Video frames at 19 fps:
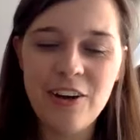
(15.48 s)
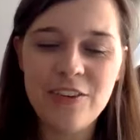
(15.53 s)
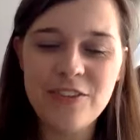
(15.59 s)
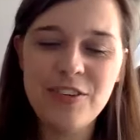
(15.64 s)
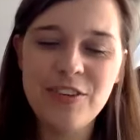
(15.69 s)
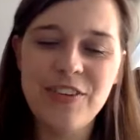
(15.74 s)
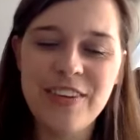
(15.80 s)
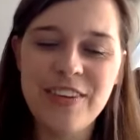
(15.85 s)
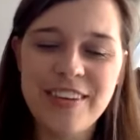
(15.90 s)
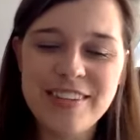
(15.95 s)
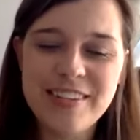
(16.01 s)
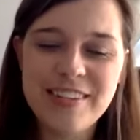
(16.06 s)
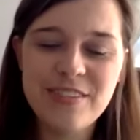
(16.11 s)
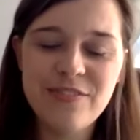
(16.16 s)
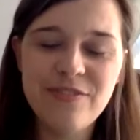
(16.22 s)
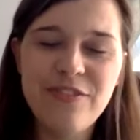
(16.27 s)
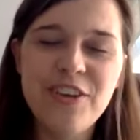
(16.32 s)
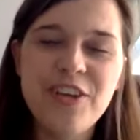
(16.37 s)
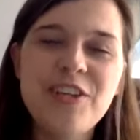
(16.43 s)
to
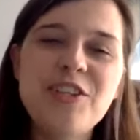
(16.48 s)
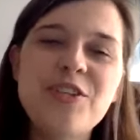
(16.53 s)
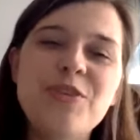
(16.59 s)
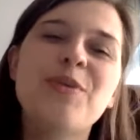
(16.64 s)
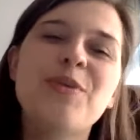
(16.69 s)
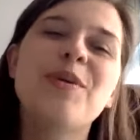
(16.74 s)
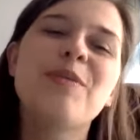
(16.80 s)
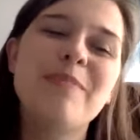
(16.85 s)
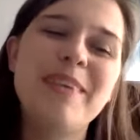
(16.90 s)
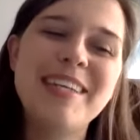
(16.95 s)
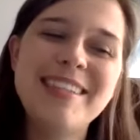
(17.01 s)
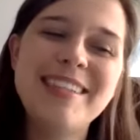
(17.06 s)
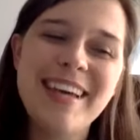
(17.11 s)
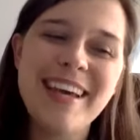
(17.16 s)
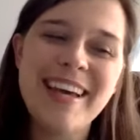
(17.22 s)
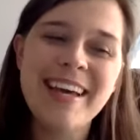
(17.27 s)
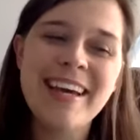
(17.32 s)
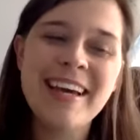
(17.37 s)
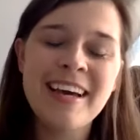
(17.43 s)
this virtual
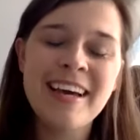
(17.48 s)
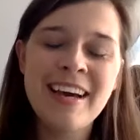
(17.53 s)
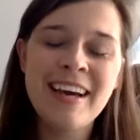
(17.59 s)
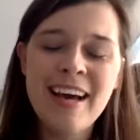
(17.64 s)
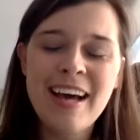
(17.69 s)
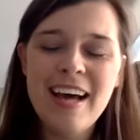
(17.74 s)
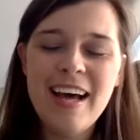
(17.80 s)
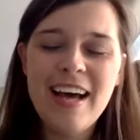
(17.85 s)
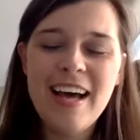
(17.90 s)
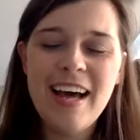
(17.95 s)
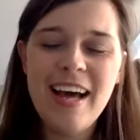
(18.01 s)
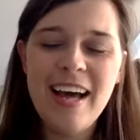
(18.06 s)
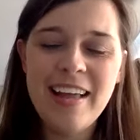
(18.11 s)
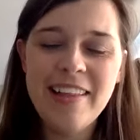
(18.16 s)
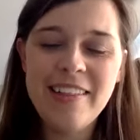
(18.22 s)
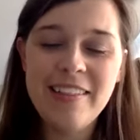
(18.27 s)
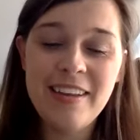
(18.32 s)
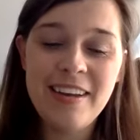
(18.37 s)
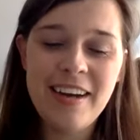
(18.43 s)
meeting,
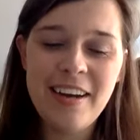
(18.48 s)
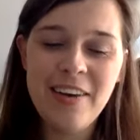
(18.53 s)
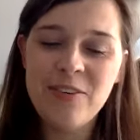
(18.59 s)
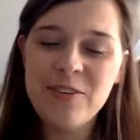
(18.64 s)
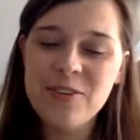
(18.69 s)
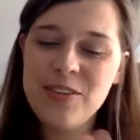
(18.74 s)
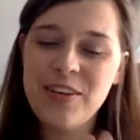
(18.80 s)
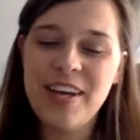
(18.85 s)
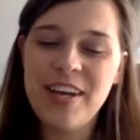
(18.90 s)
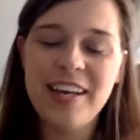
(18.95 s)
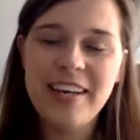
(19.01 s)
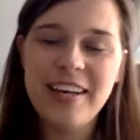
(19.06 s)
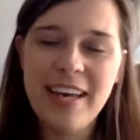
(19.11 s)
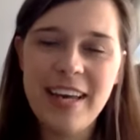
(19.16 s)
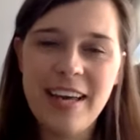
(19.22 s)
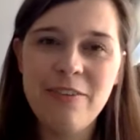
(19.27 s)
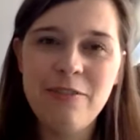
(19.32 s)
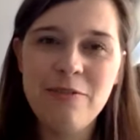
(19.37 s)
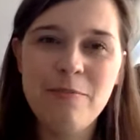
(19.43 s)
and that I also can
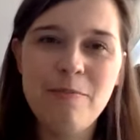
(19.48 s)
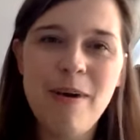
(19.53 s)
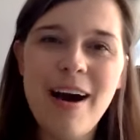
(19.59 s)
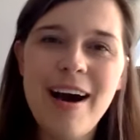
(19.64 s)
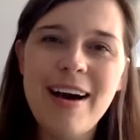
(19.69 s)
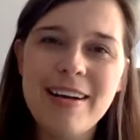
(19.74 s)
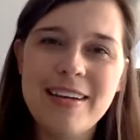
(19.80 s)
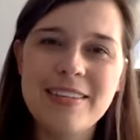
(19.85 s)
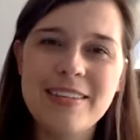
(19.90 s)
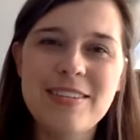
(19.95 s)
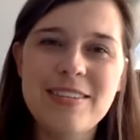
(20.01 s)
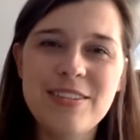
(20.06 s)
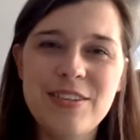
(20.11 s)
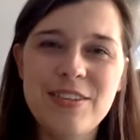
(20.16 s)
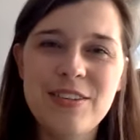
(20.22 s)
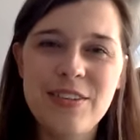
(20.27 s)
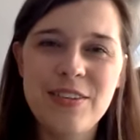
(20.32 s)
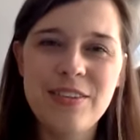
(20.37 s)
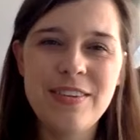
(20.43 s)
give back
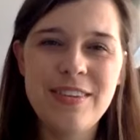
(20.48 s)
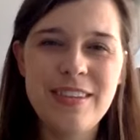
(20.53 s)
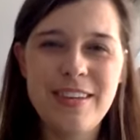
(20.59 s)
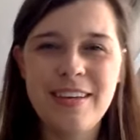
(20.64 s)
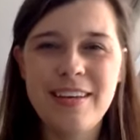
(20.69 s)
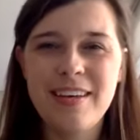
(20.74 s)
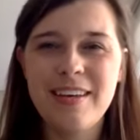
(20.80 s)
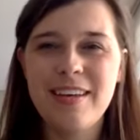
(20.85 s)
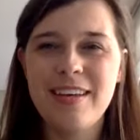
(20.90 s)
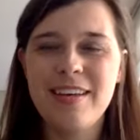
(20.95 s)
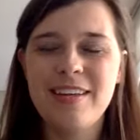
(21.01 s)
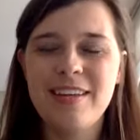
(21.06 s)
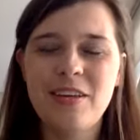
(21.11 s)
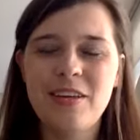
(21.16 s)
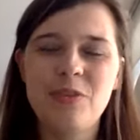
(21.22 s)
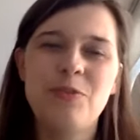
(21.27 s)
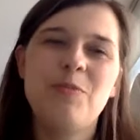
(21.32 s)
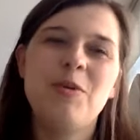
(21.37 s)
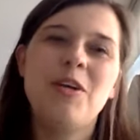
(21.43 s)
to the
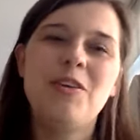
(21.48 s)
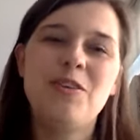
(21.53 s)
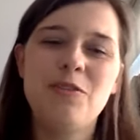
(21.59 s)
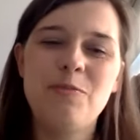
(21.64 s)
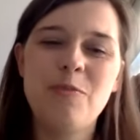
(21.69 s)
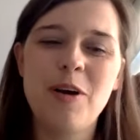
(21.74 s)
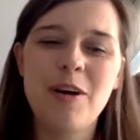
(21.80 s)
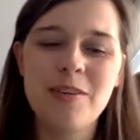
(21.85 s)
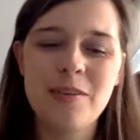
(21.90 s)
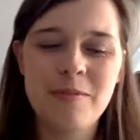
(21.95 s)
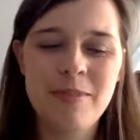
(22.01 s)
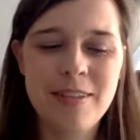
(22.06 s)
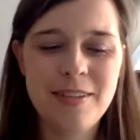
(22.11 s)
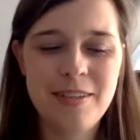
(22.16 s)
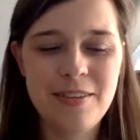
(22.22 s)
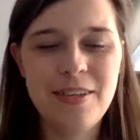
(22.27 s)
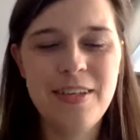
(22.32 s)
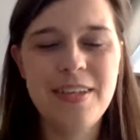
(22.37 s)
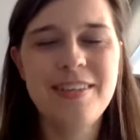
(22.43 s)
European Youth Parliament,
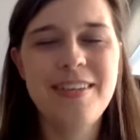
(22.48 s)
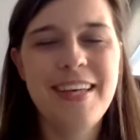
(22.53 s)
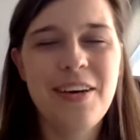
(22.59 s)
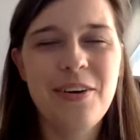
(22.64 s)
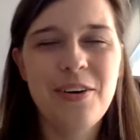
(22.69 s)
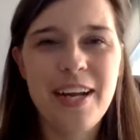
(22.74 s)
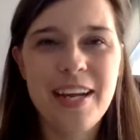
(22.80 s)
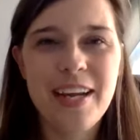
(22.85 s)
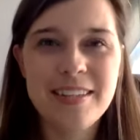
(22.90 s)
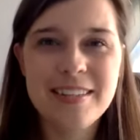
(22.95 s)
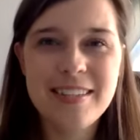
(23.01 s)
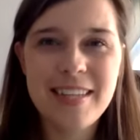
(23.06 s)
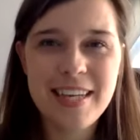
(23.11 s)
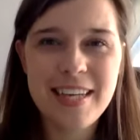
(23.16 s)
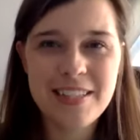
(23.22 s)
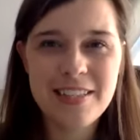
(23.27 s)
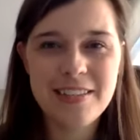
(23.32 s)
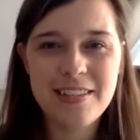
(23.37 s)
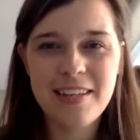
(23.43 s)
the
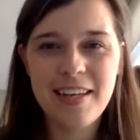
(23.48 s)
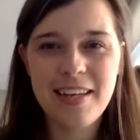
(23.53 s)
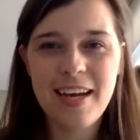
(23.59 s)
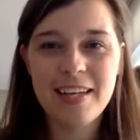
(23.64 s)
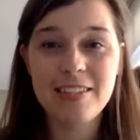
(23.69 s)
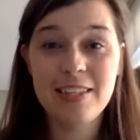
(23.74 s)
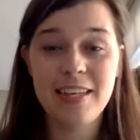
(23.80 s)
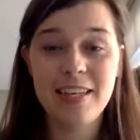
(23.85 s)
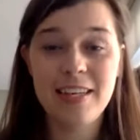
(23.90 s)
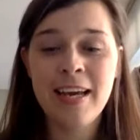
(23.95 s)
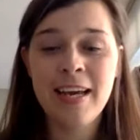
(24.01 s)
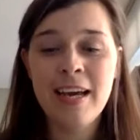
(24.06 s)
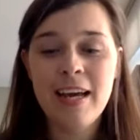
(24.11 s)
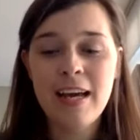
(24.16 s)
organization that actually